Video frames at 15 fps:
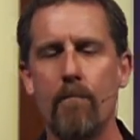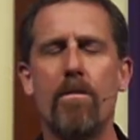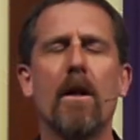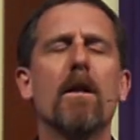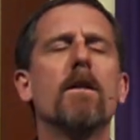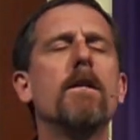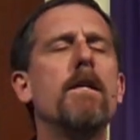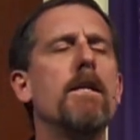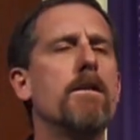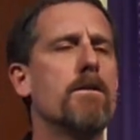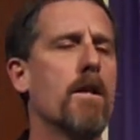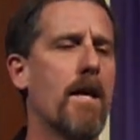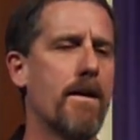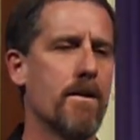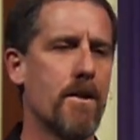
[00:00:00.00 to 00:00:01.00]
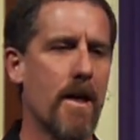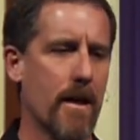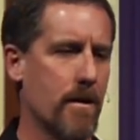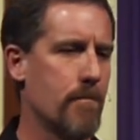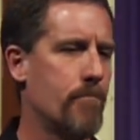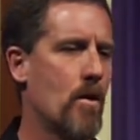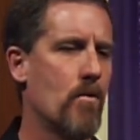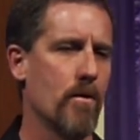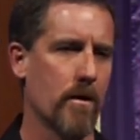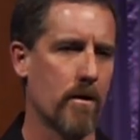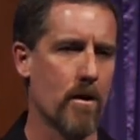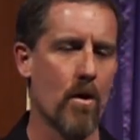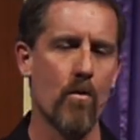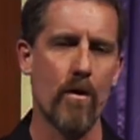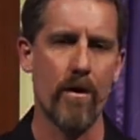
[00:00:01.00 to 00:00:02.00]
Please let us get in the boat
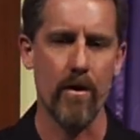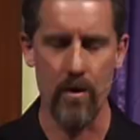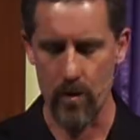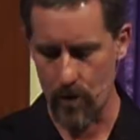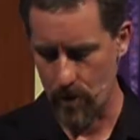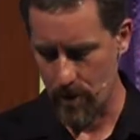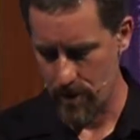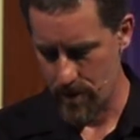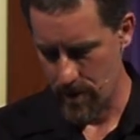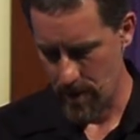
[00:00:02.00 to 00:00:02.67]
and go with you.